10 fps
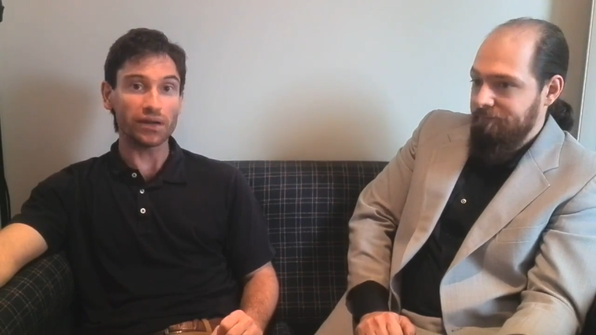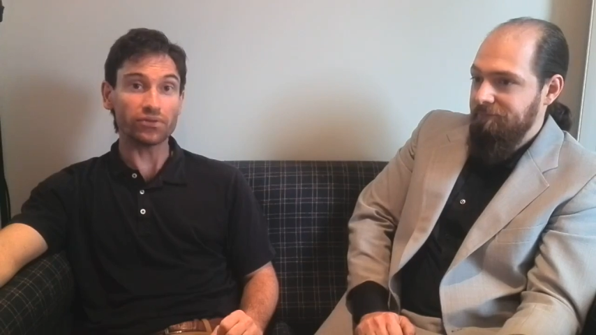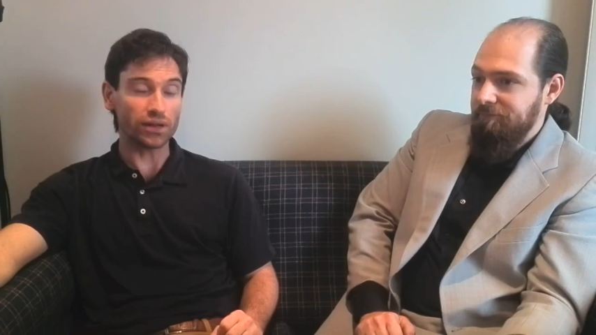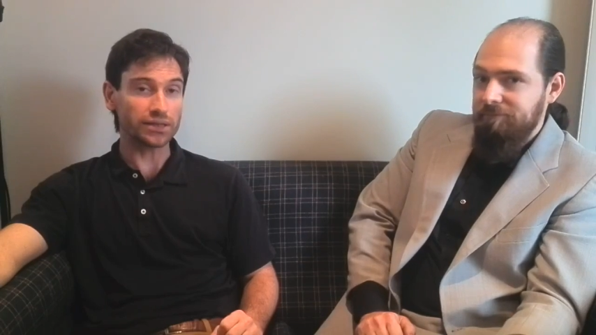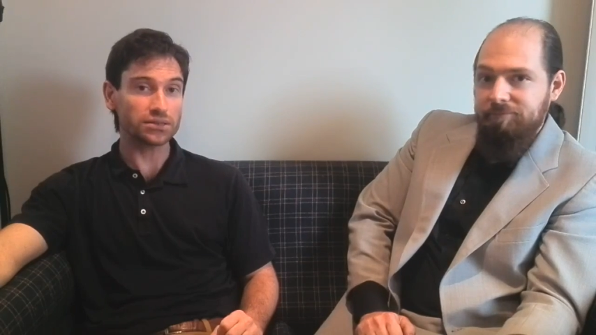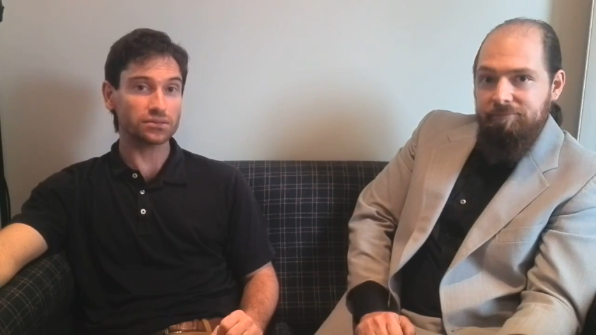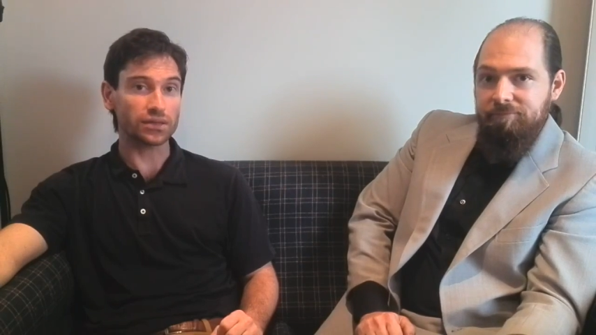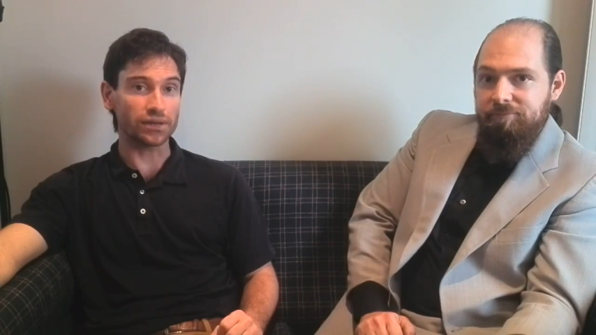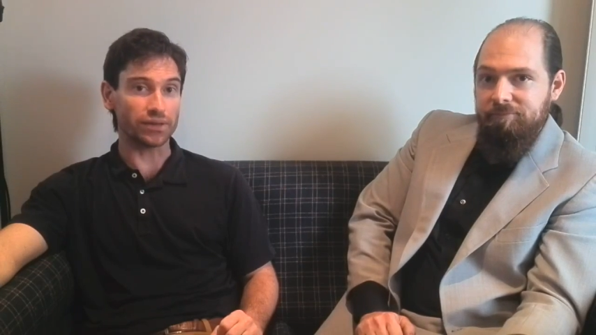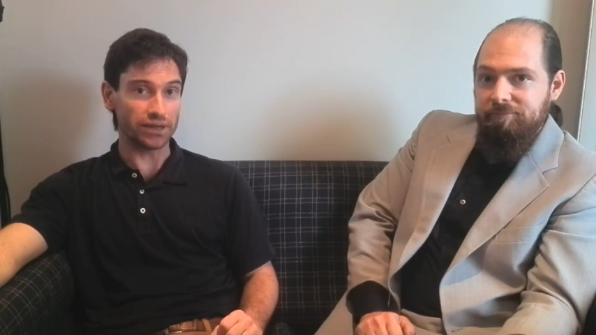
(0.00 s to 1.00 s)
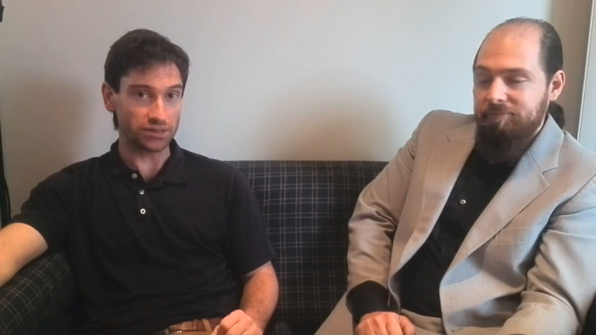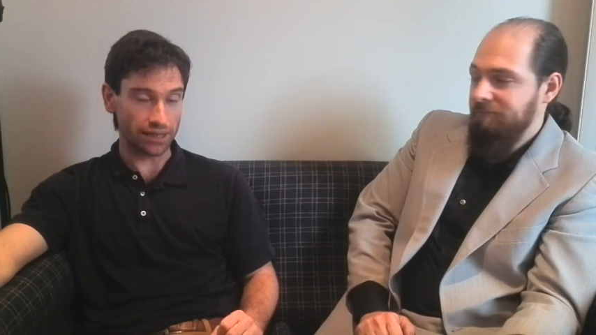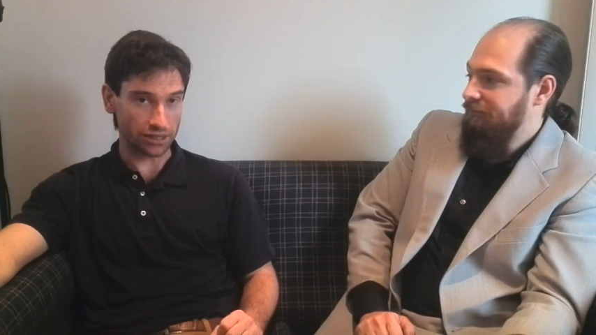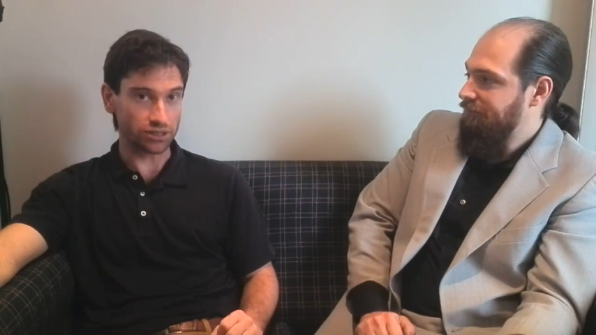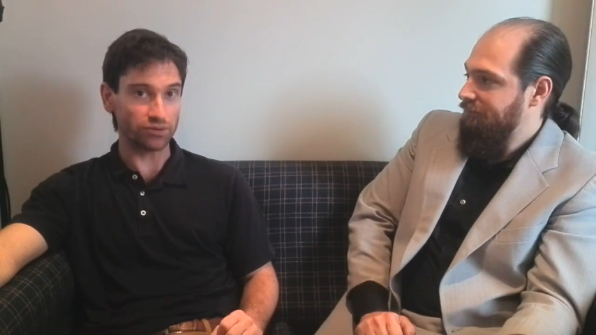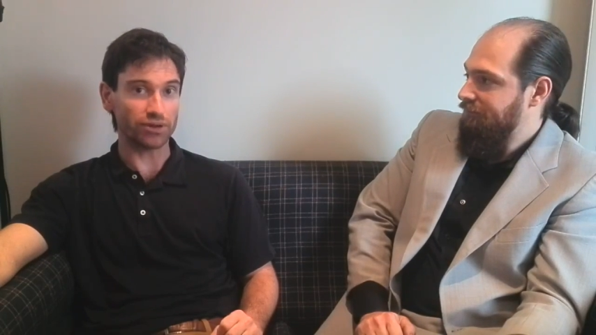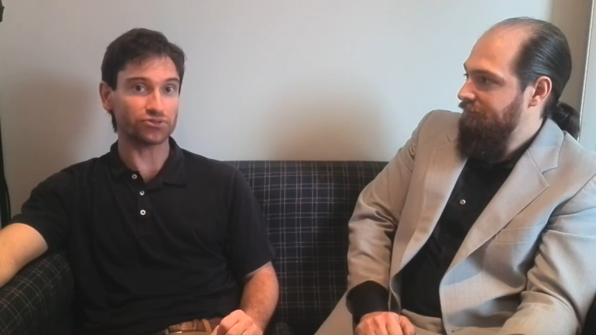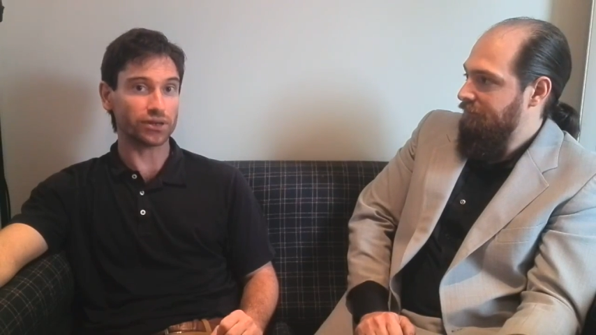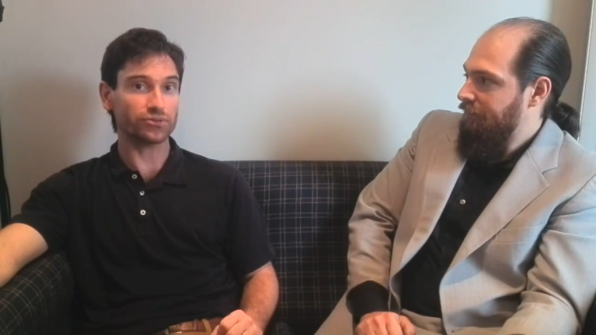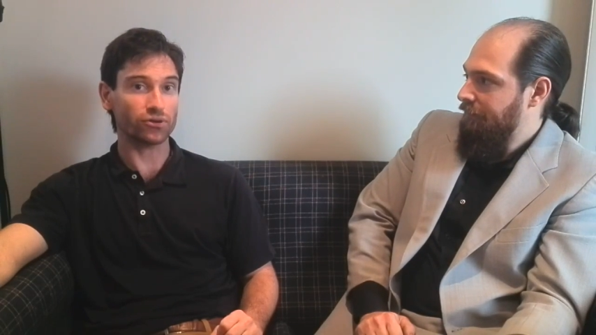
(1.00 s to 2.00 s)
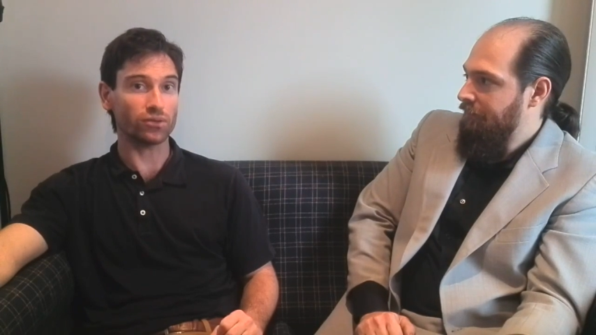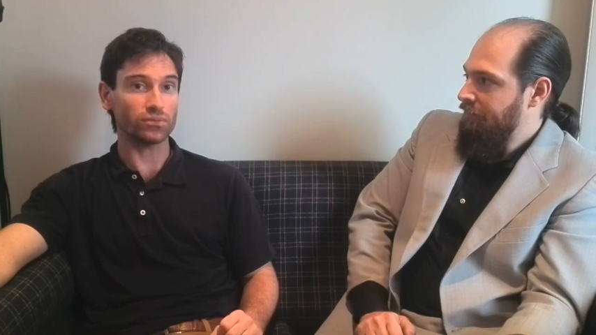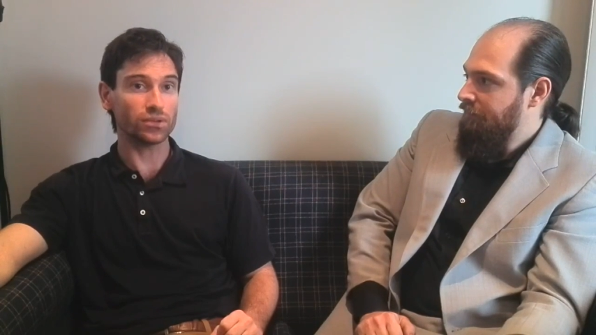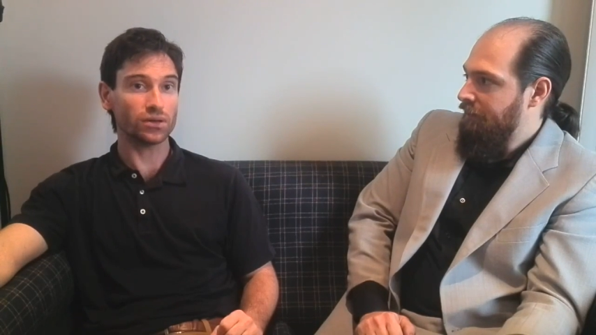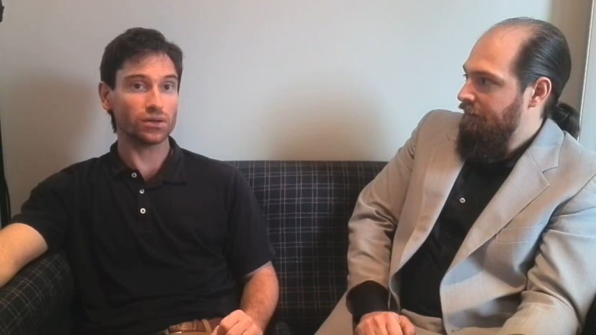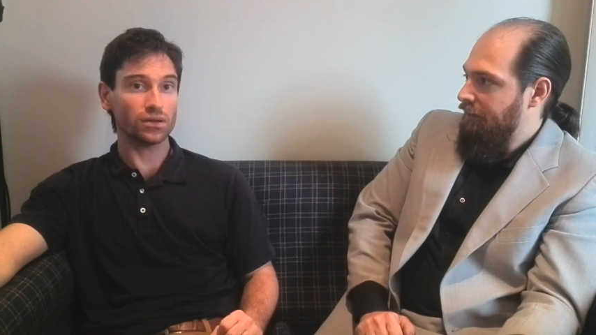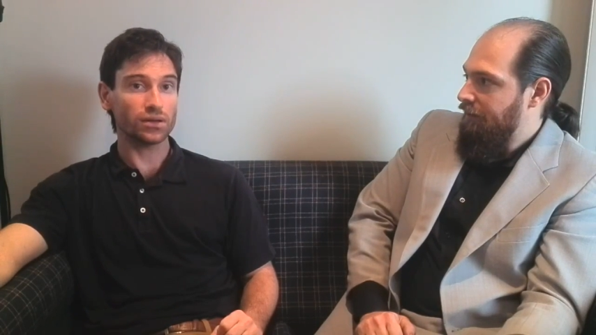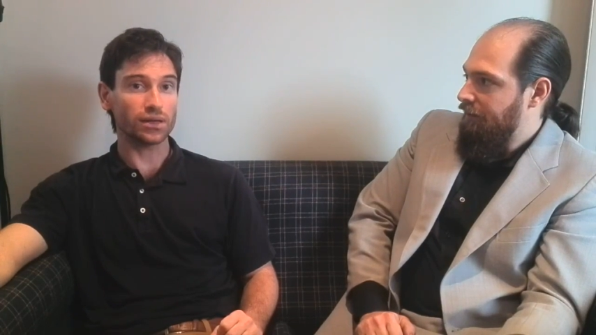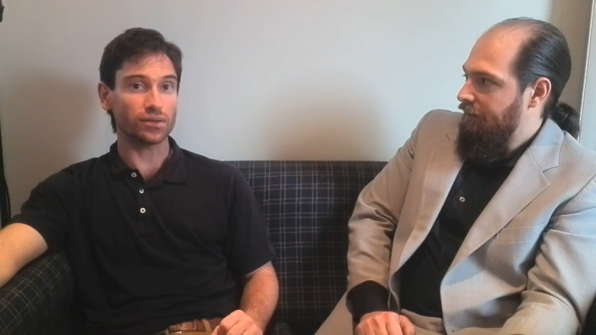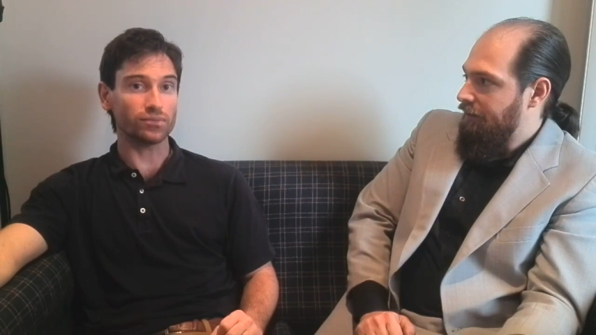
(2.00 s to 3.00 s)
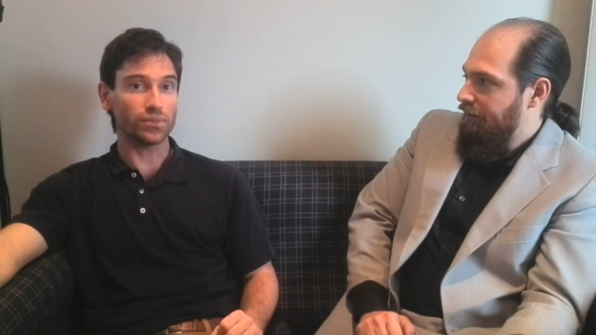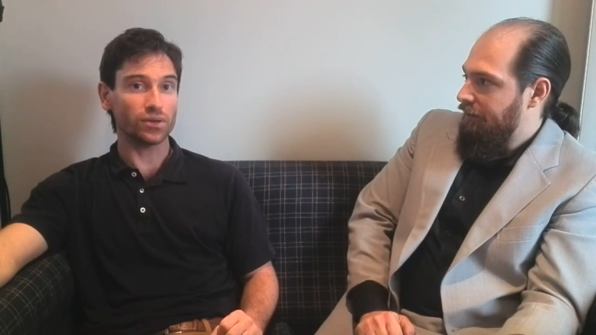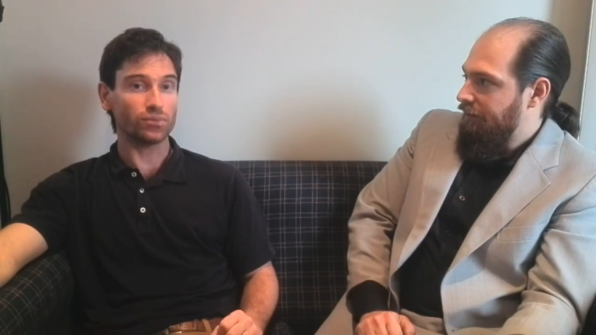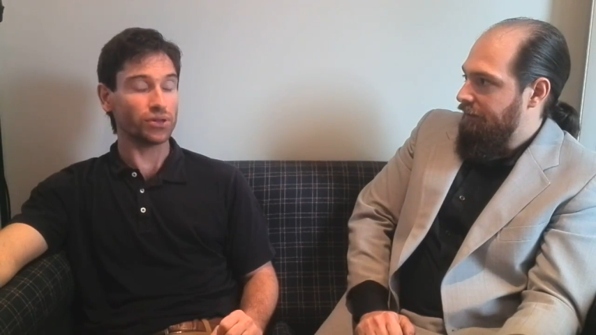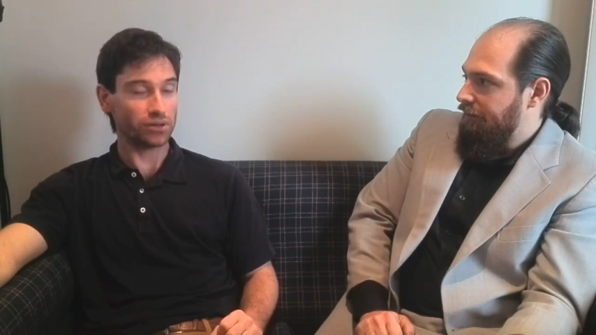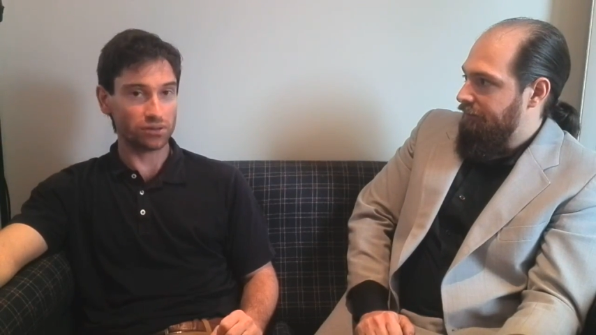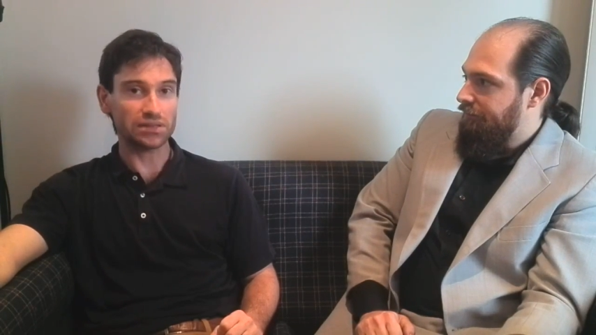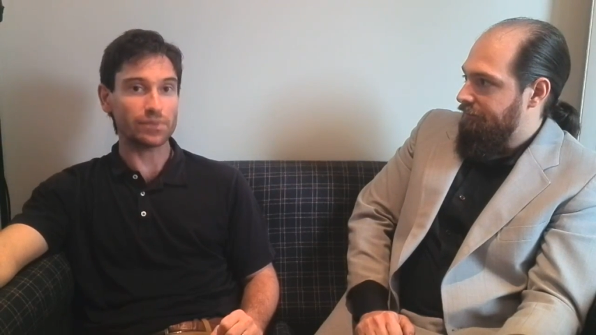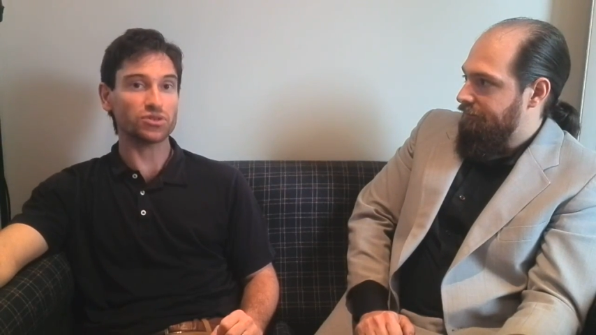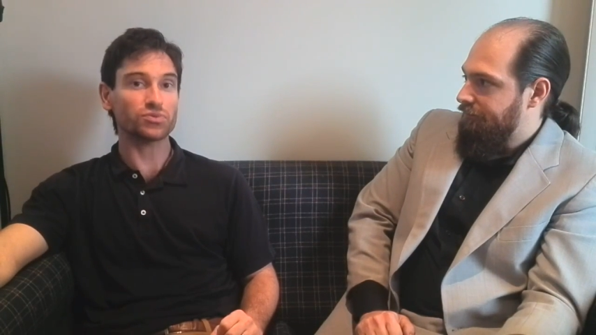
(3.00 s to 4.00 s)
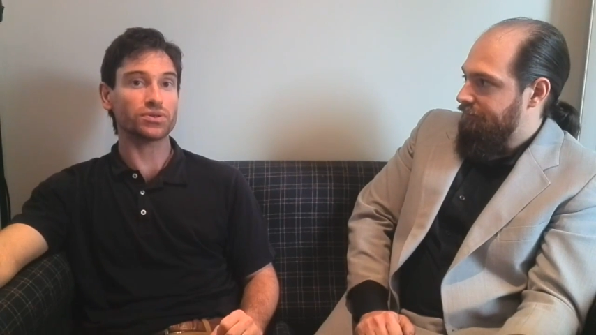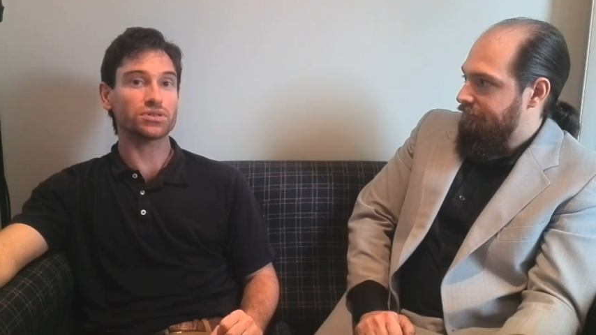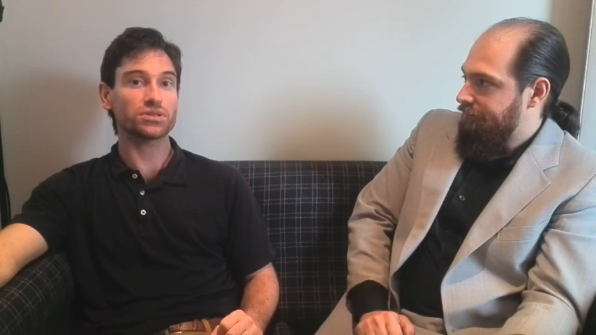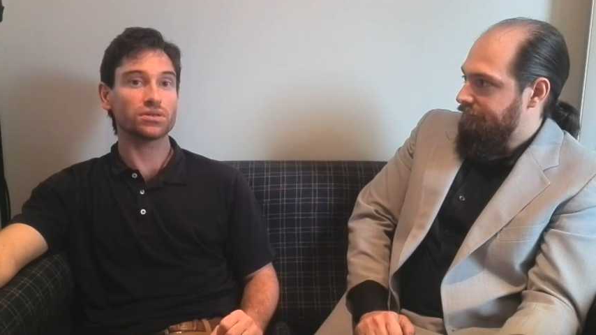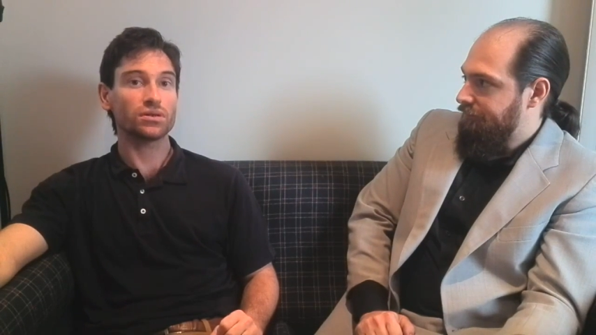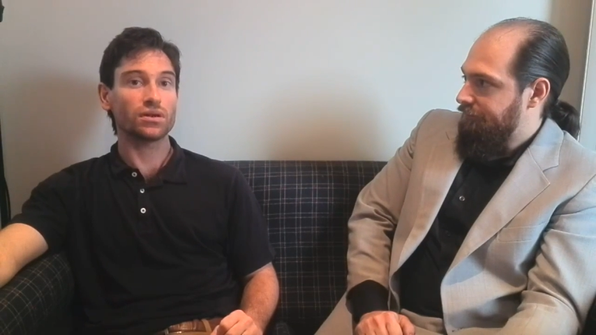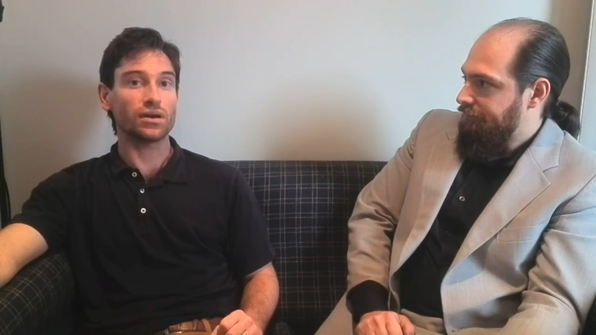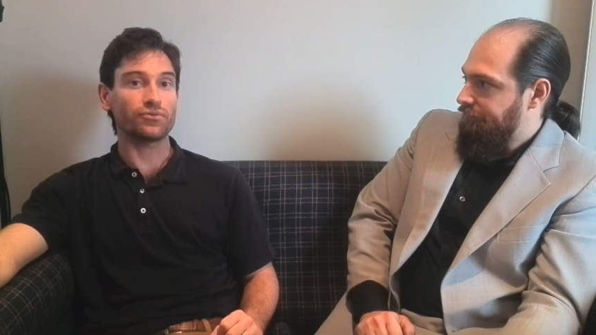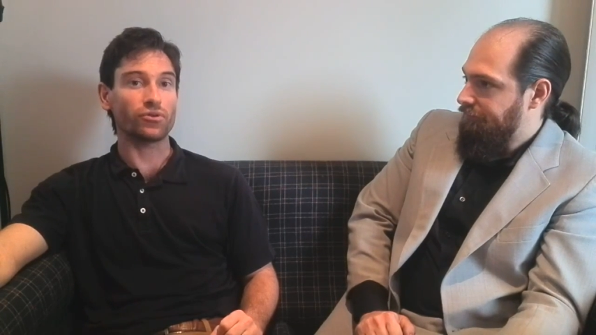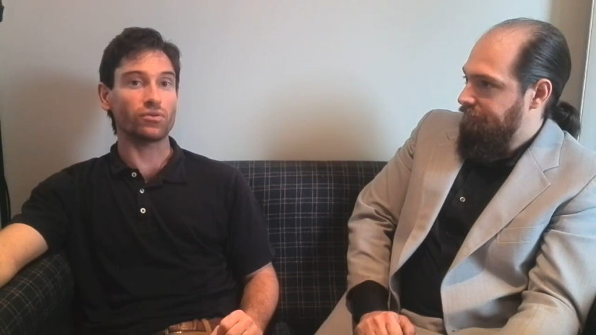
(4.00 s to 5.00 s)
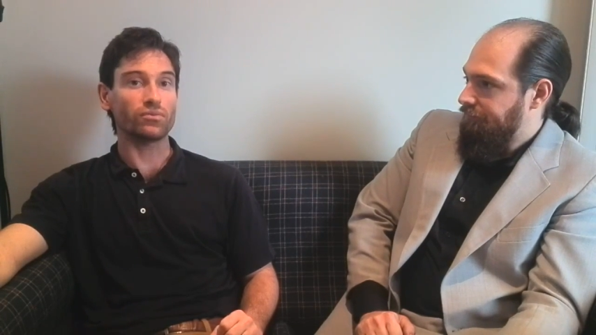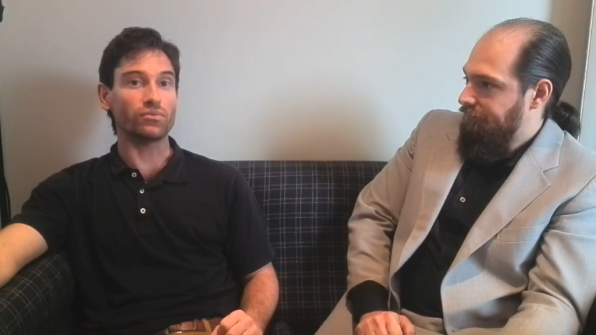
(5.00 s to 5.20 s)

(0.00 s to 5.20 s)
Speaker 1: nevertheless, that, that is actually rhetoric from um, political establishments, from